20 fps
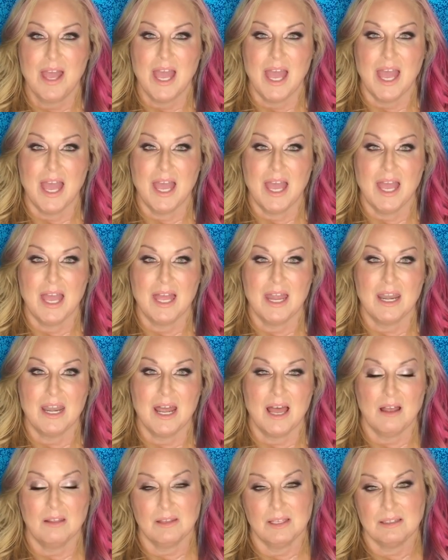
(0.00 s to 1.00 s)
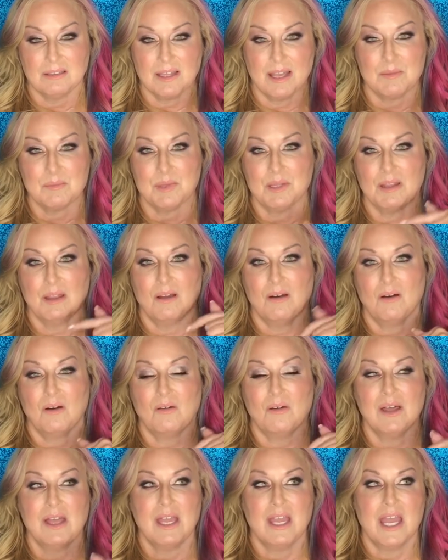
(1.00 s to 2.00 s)
and I'll link that
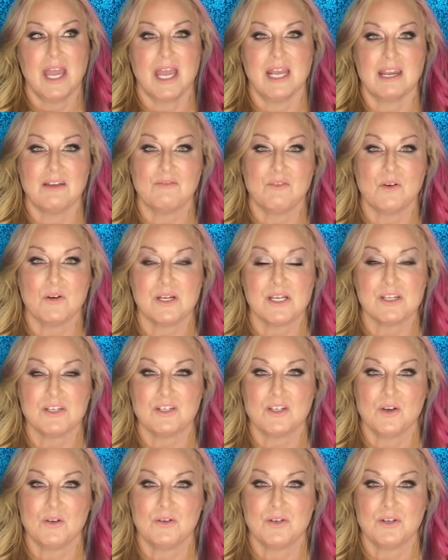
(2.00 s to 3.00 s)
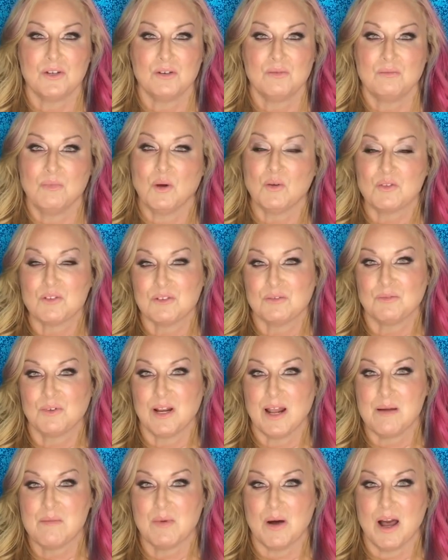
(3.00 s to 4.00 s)
below. And I've already showed you most of
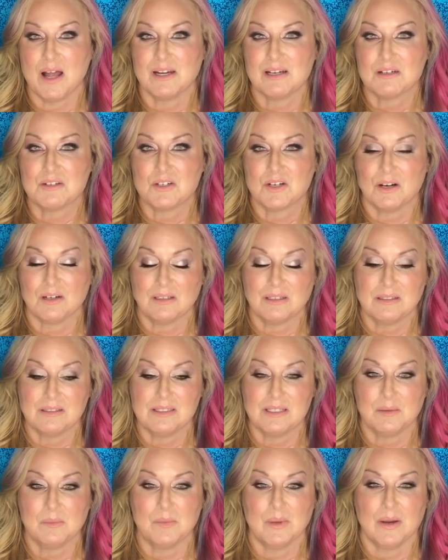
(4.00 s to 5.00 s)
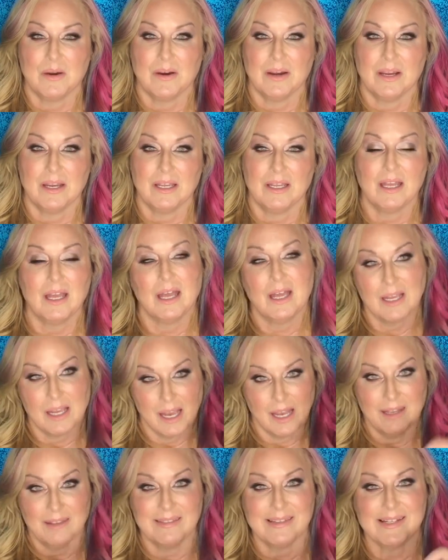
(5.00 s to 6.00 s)
what I bought at Charlotte Tilbury,
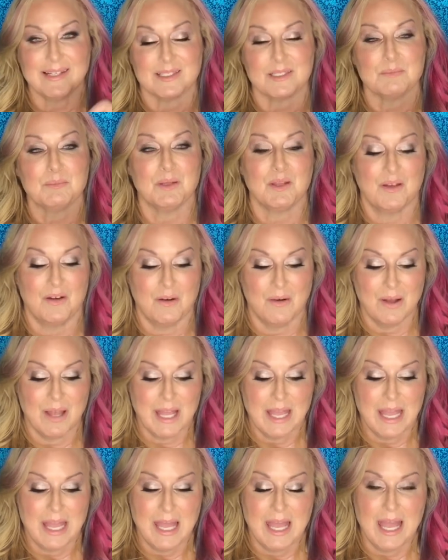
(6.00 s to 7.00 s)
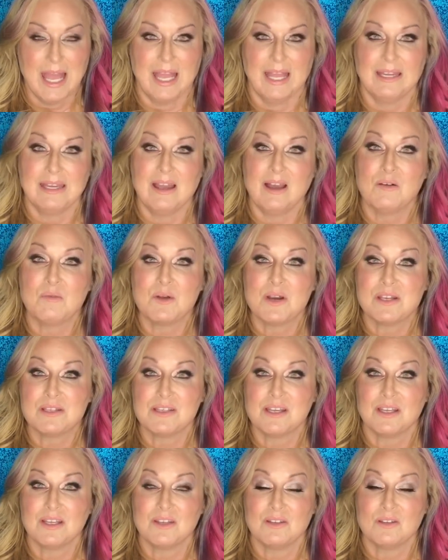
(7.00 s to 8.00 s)
again linked below. And now I want to
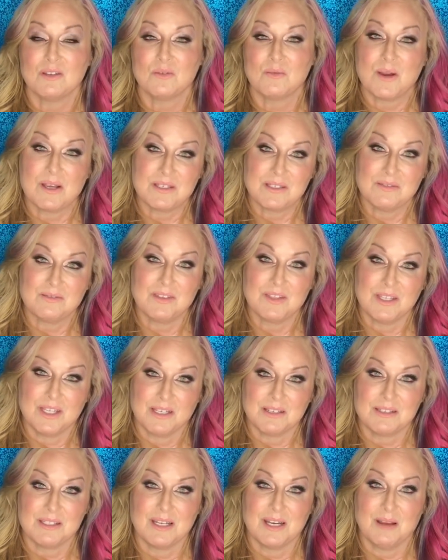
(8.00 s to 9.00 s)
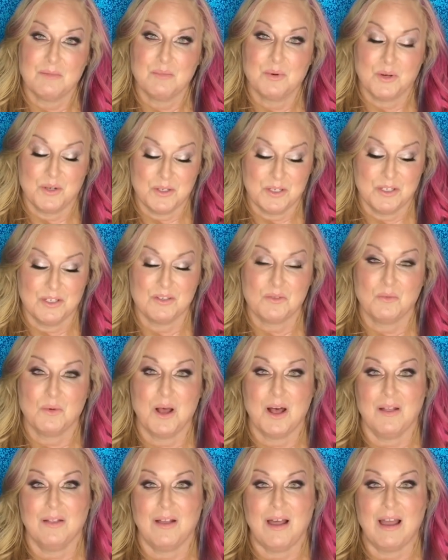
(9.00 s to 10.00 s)
tell you the rest of the things that I purchased
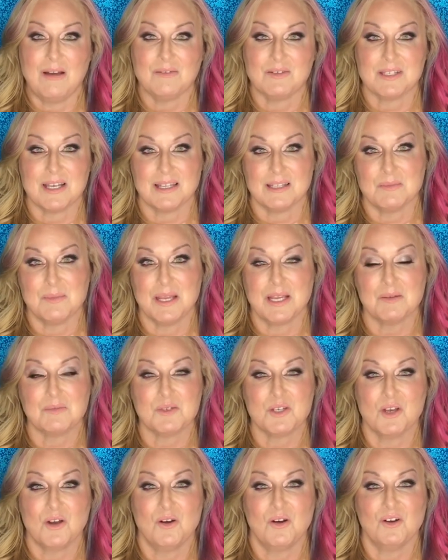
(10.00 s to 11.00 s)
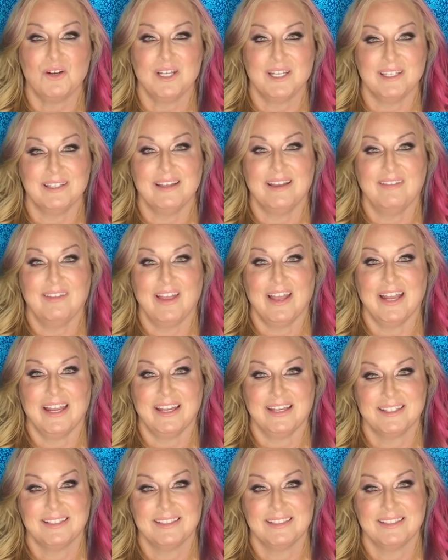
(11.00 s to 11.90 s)
while I was at the makeup show in LA.